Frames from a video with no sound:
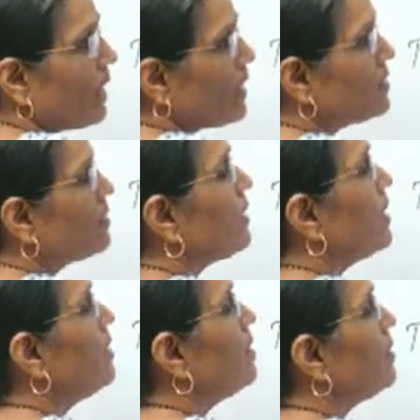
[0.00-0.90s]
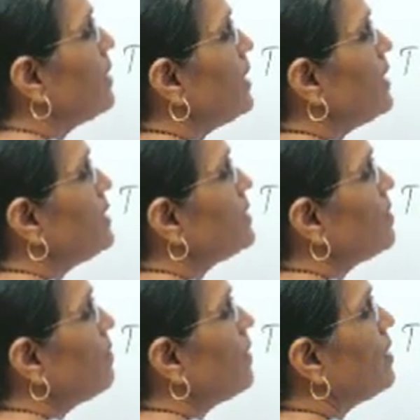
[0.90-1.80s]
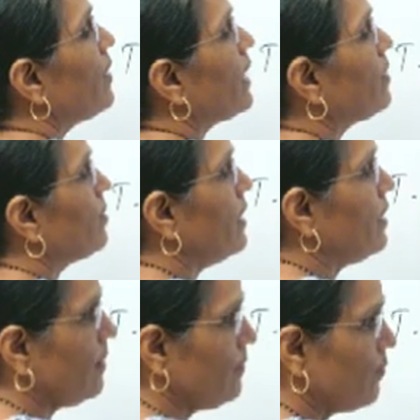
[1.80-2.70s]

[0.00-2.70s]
minus 1, that is 1 factorial,